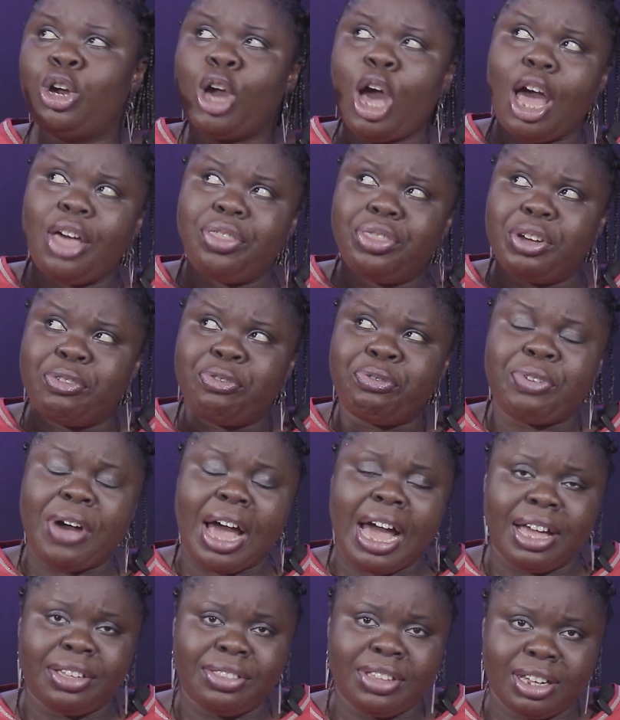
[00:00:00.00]
God the
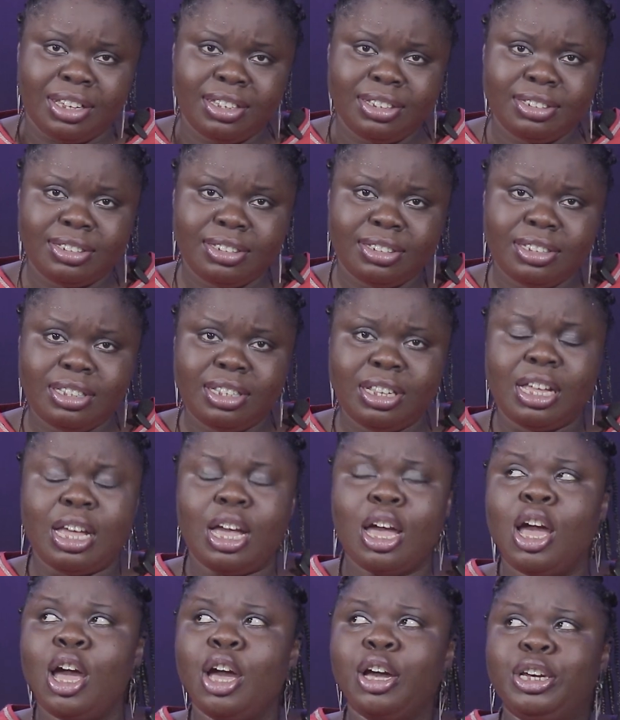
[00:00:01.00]
Father,
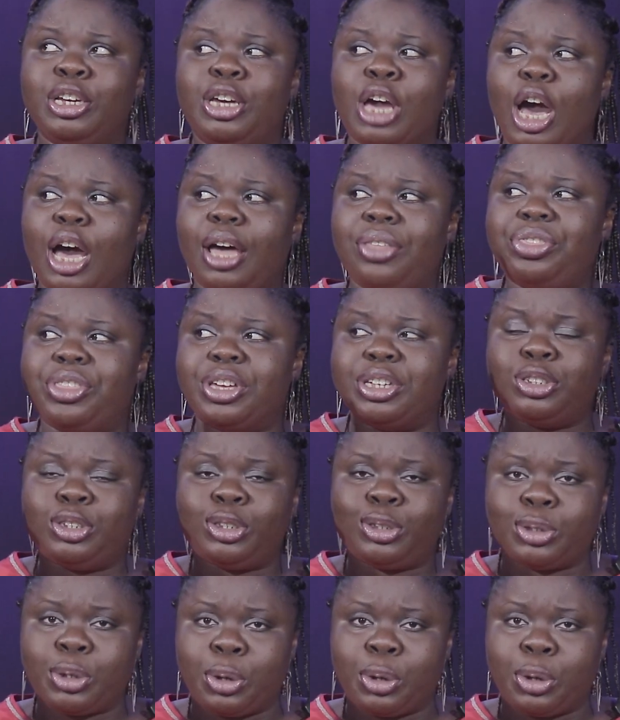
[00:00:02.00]
God the